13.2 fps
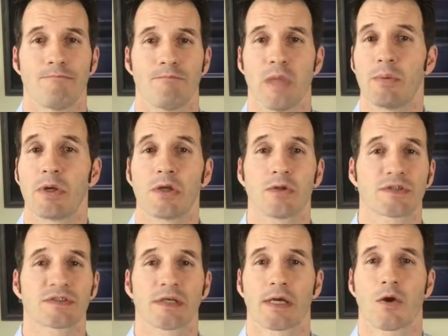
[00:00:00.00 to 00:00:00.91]
Maybe it
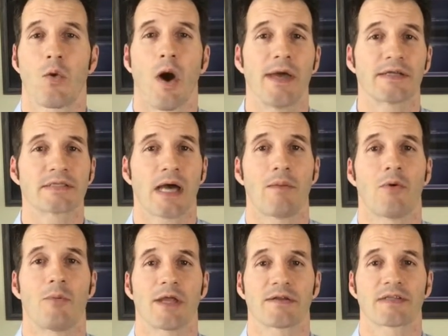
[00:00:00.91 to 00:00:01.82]
looks like quiet time or
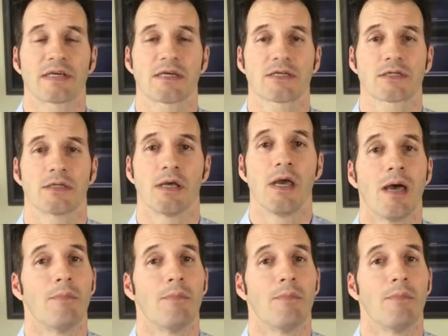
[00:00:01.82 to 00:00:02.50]
meditation.